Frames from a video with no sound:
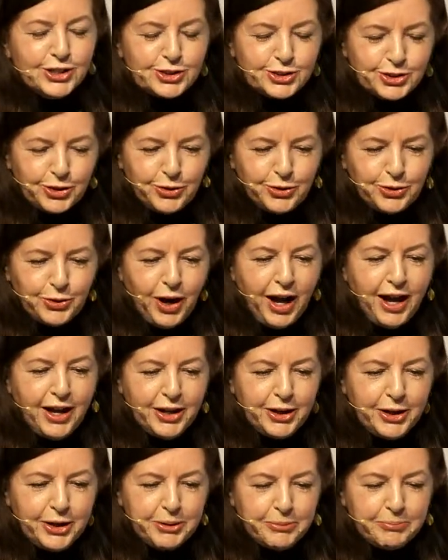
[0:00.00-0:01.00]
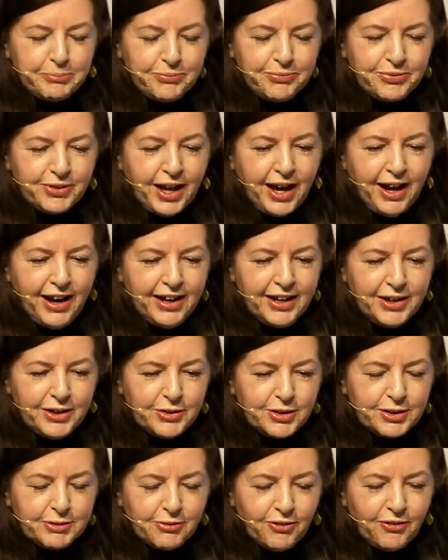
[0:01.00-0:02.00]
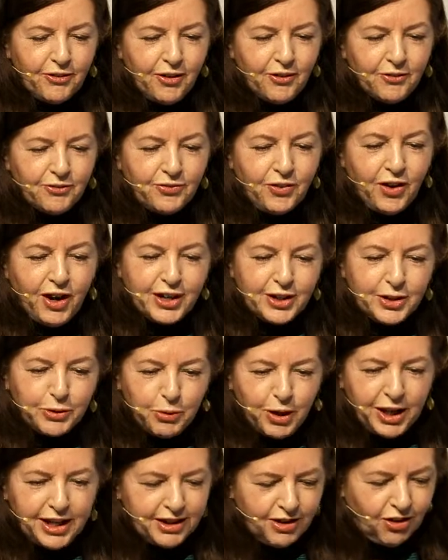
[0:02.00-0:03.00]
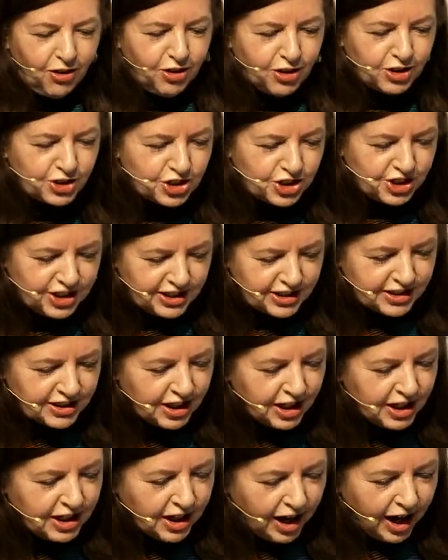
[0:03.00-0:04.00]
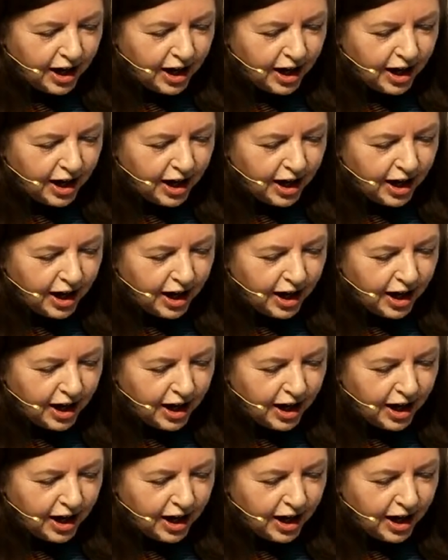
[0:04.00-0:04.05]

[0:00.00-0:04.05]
So um, uh, Fire away, Arshin.